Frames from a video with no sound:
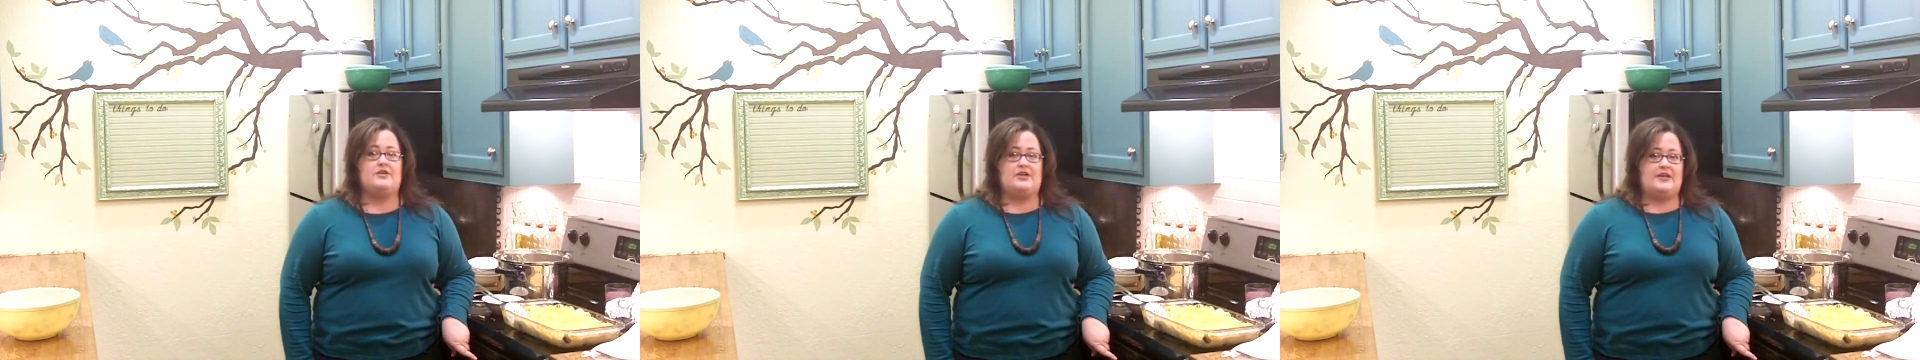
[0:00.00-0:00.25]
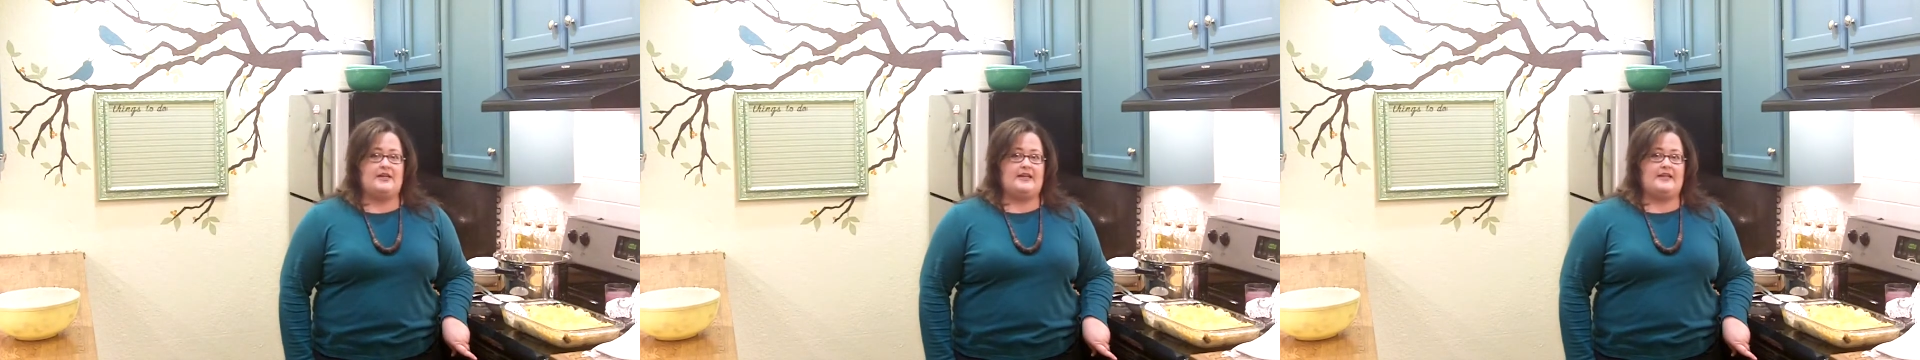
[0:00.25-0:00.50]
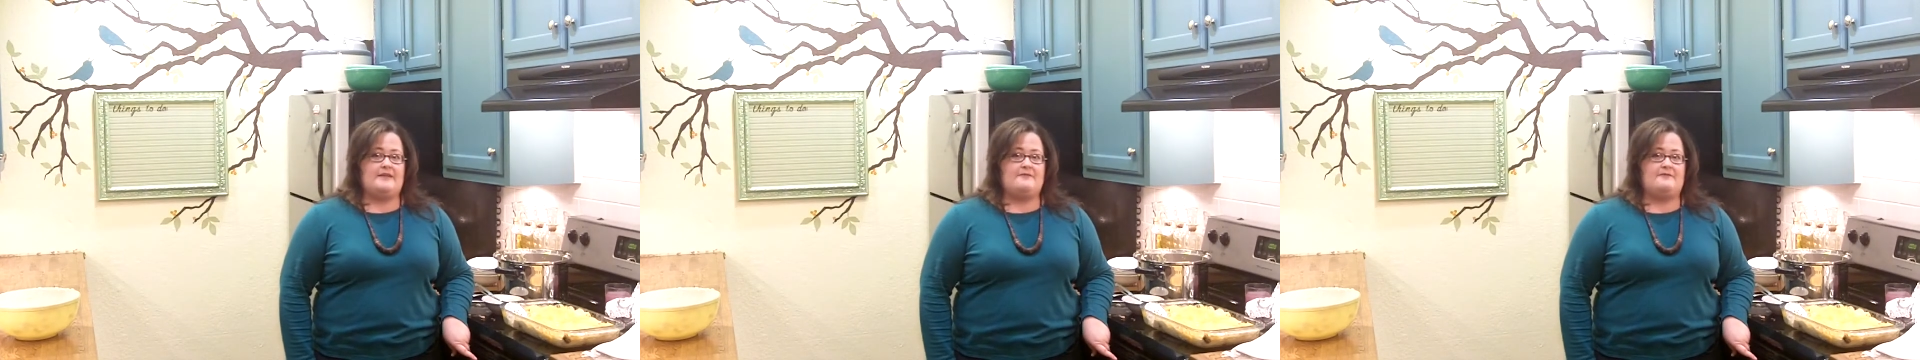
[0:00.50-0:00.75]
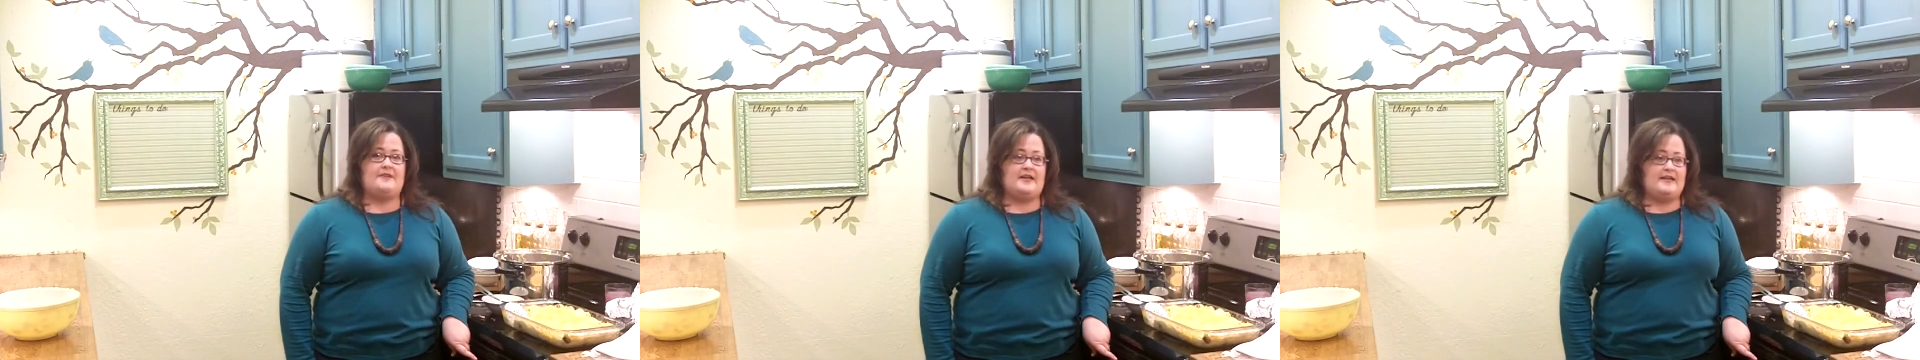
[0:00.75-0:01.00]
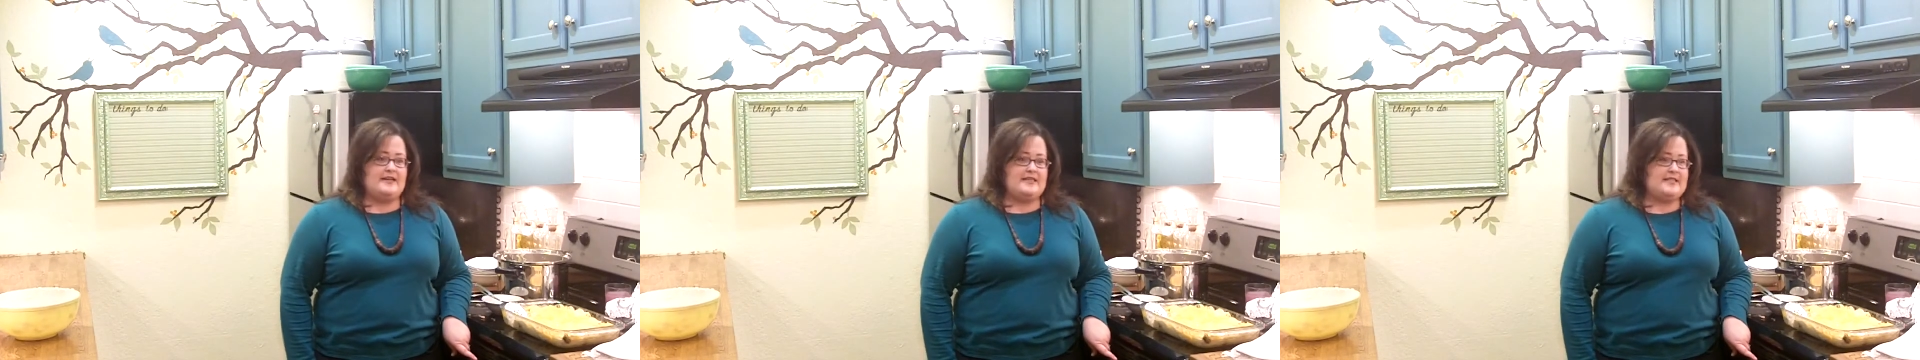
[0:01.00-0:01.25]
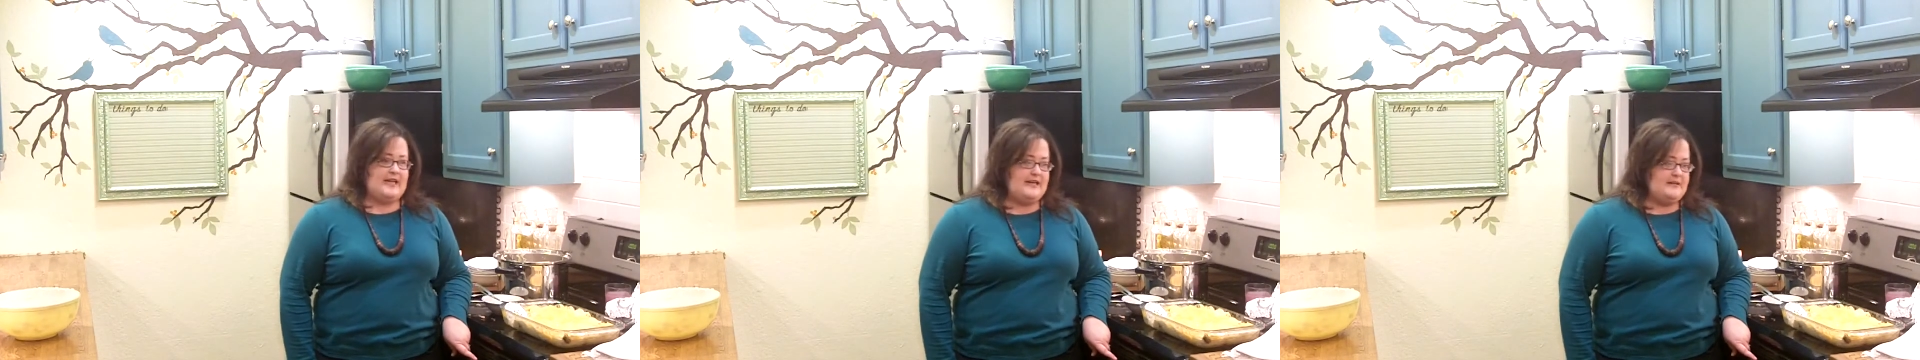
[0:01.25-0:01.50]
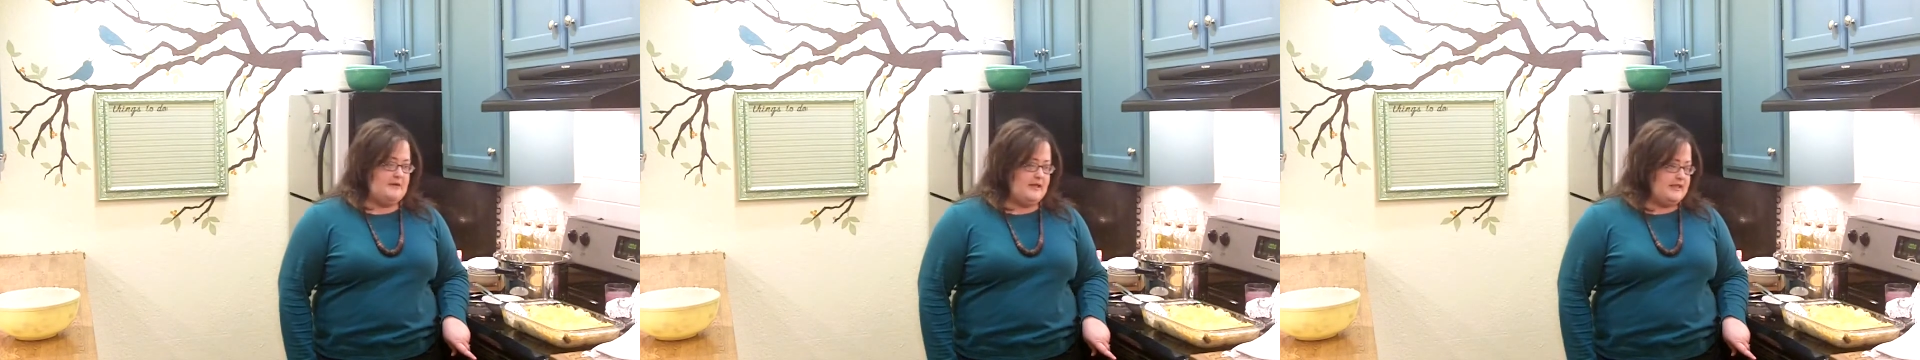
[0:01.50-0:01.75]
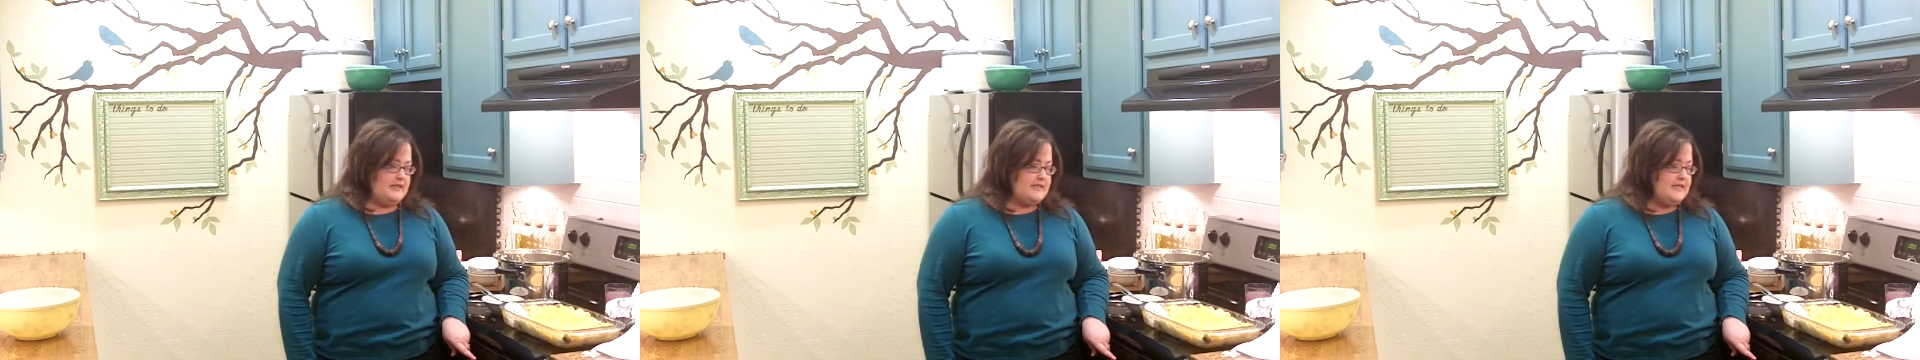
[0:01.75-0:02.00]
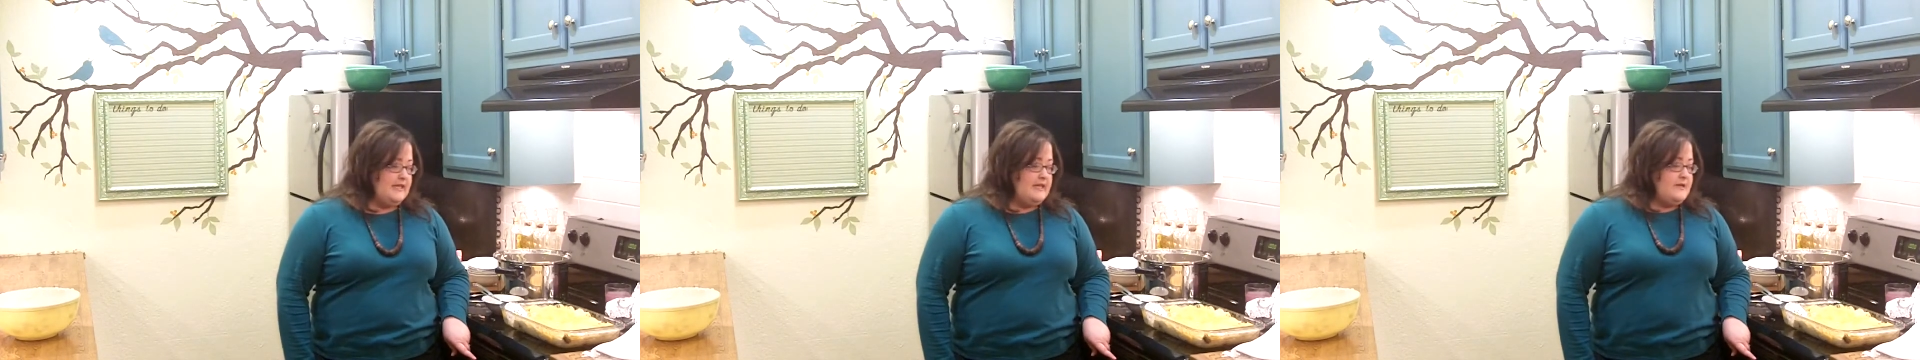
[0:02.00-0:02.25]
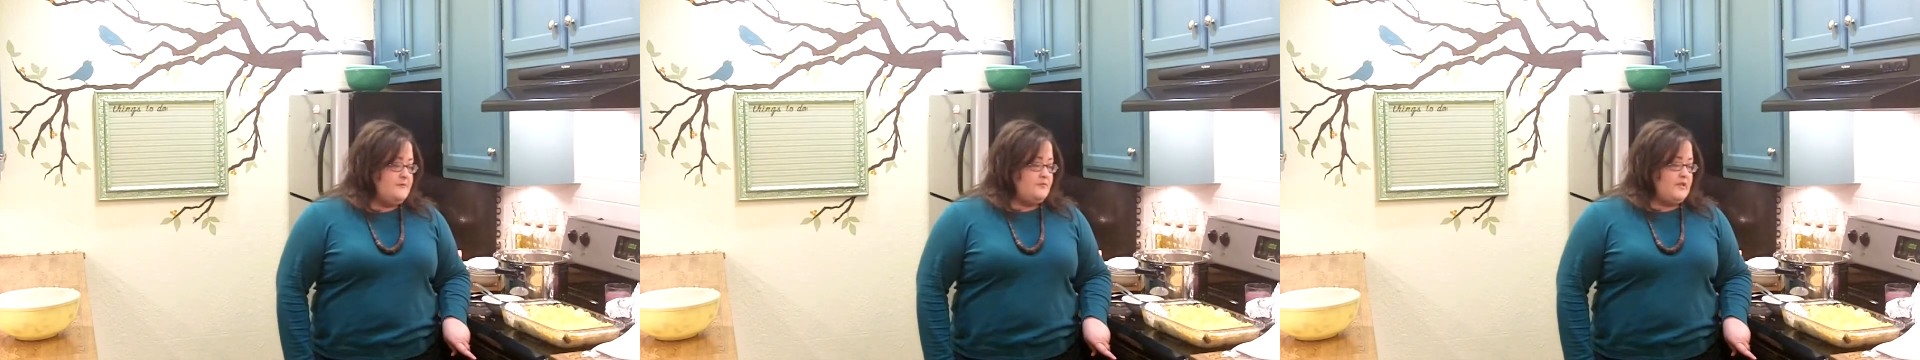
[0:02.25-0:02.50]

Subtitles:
good. I'm very excited about this.